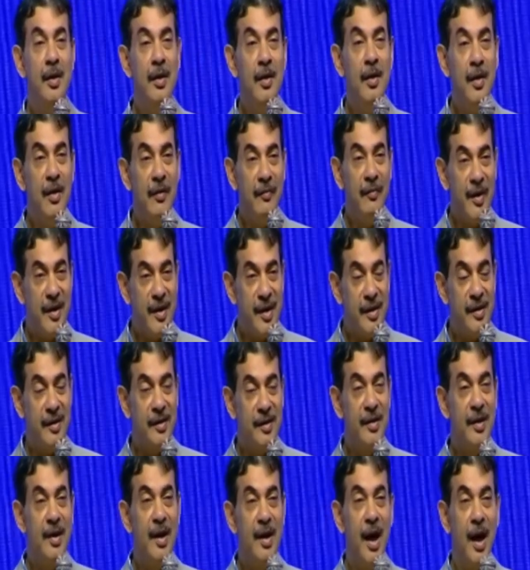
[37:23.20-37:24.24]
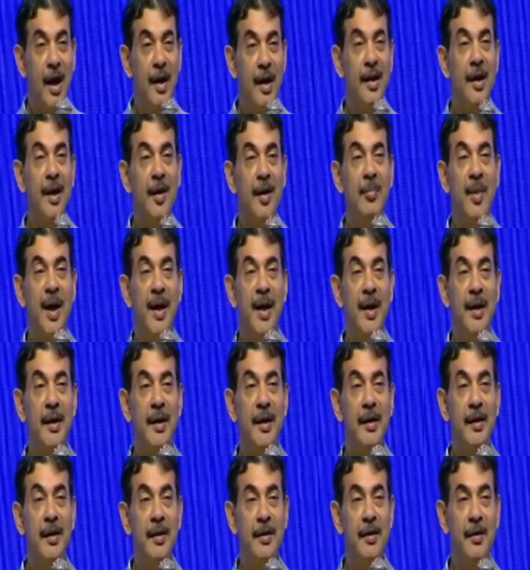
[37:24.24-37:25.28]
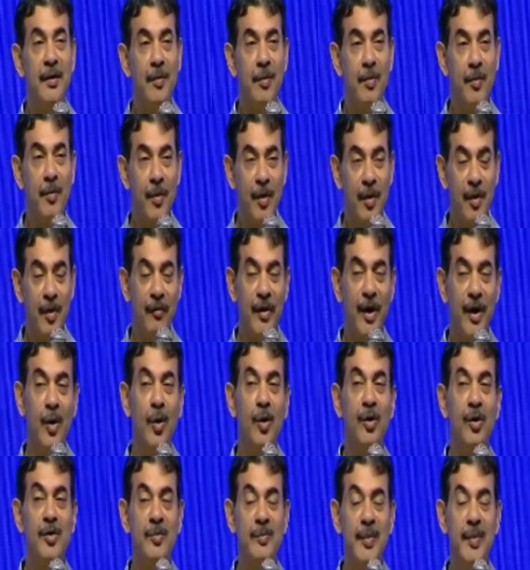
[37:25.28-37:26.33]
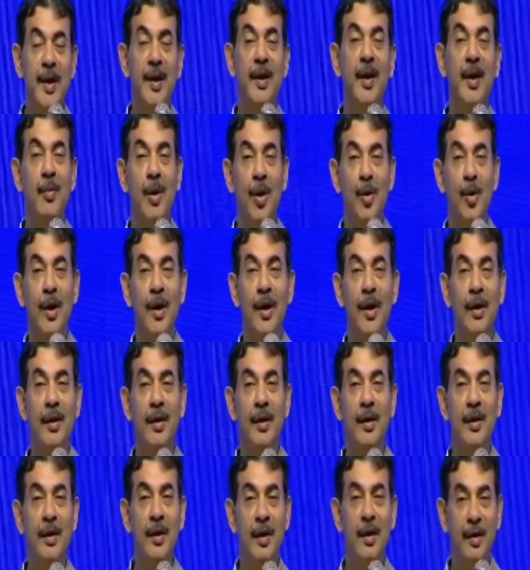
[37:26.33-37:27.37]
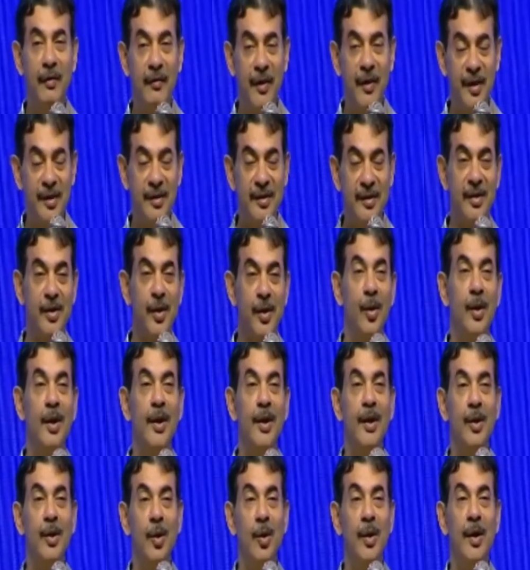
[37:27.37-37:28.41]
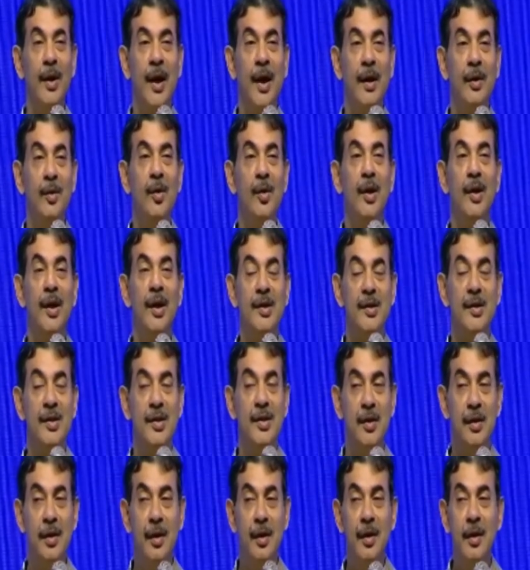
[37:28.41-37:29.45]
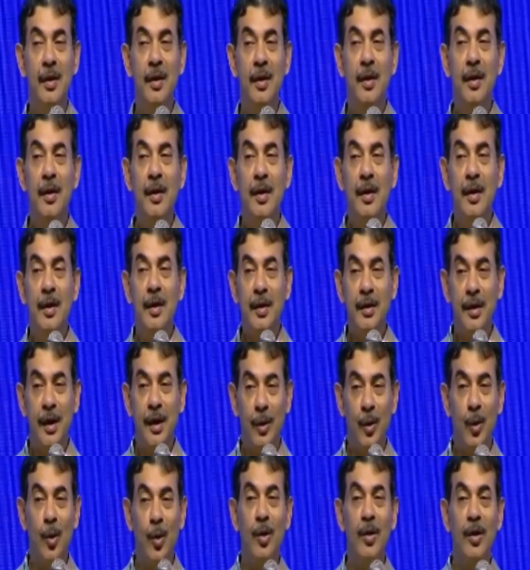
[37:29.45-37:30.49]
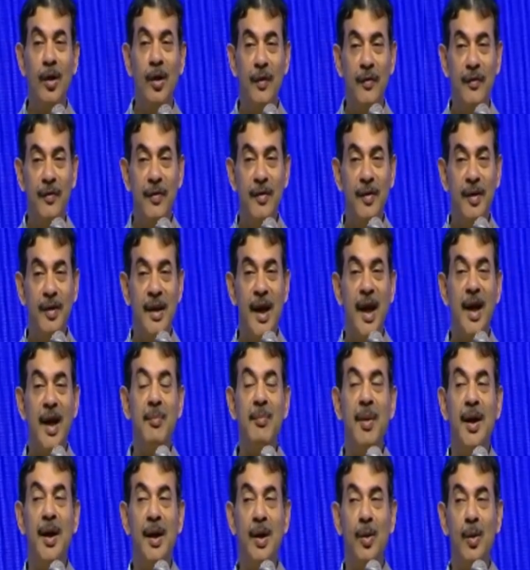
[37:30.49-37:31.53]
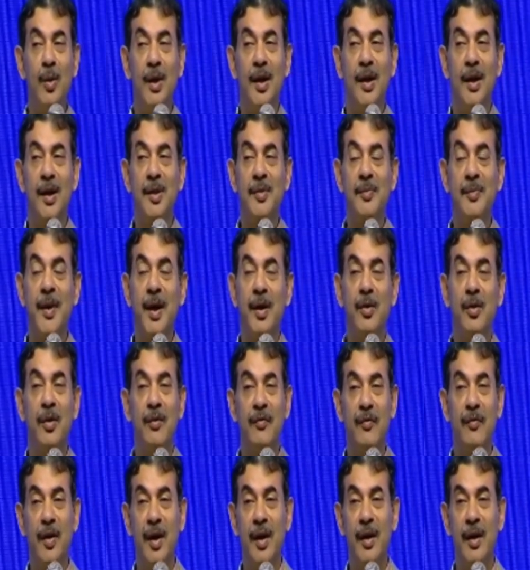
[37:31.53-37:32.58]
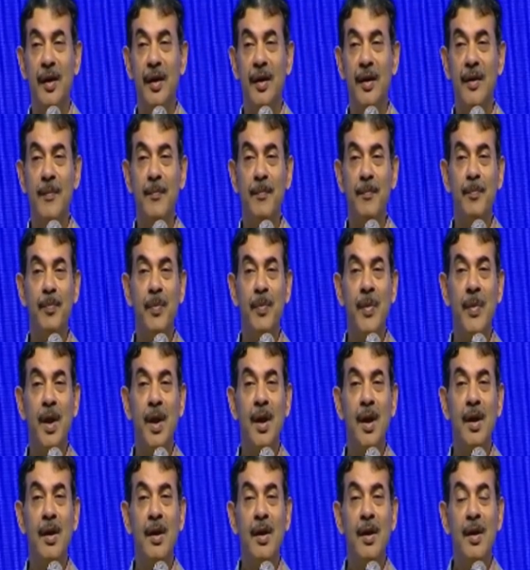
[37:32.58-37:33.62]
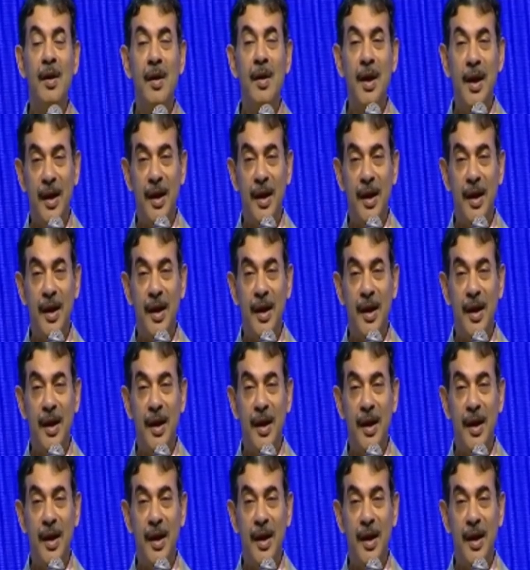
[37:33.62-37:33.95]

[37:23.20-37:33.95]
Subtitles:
which is undermined. We don't speak about it. We surely don't acknowledge the role of that particular aspect of work in